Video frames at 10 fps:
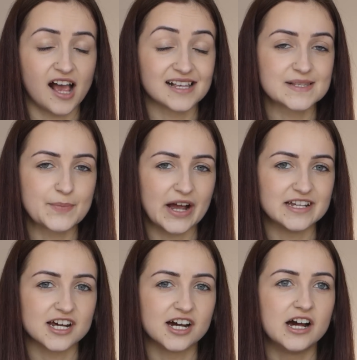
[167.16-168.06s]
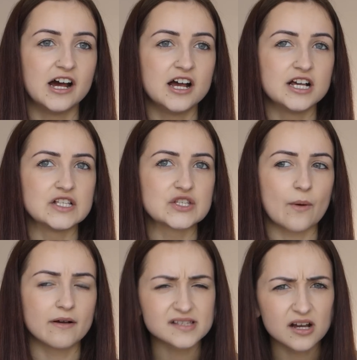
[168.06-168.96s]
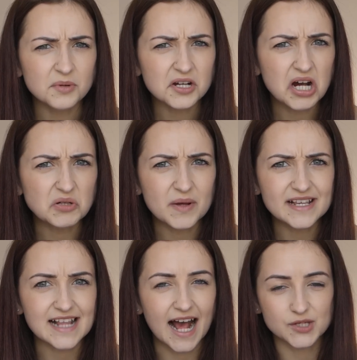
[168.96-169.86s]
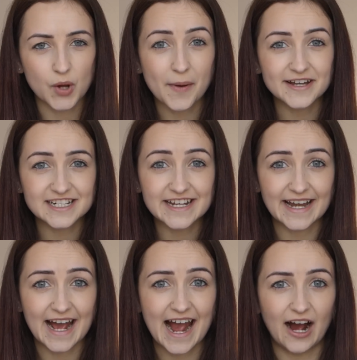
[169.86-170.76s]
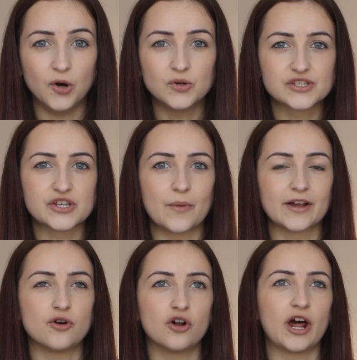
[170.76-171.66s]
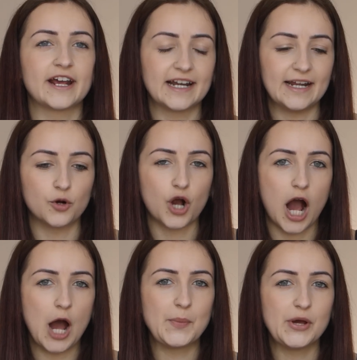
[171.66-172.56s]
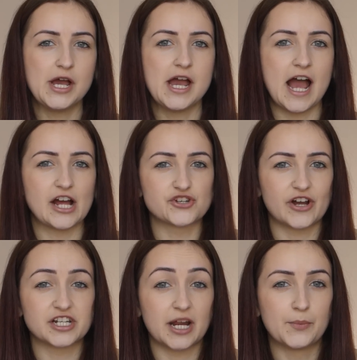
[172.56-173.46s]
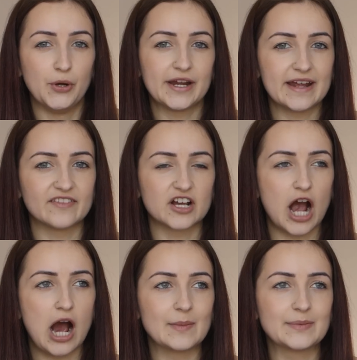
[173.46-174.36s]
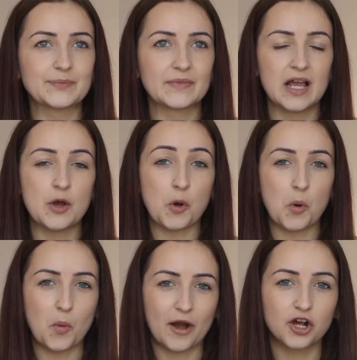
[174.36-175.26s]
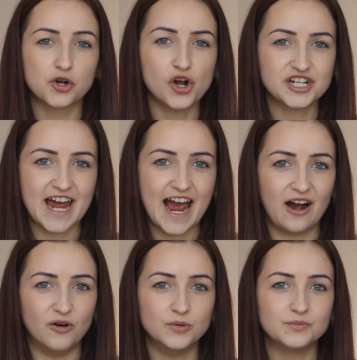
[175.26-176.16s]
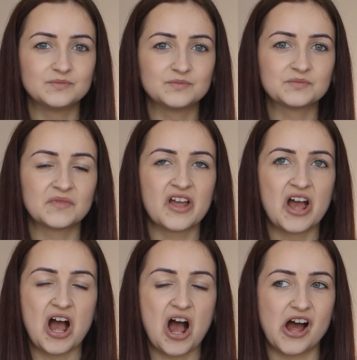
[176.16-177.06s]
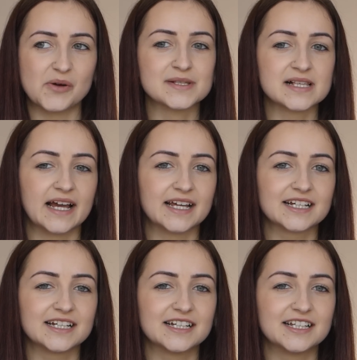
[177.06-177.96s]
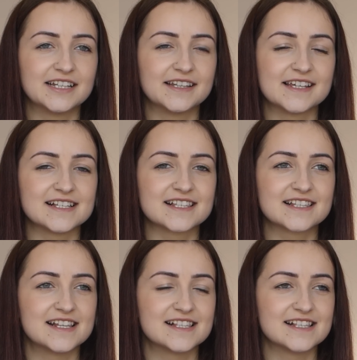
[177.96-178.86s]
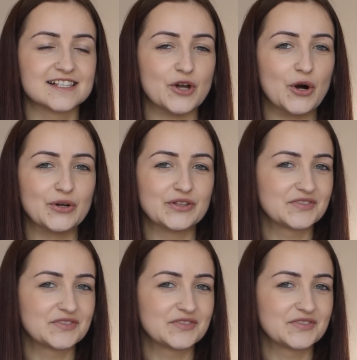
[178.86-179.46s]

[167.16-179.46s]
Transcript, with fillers: a spider. So I was like, oh my god, what is that? So I went to get it out, so I got like a little cup and tried to like put it in the cup. When I got it out, I was like, this is not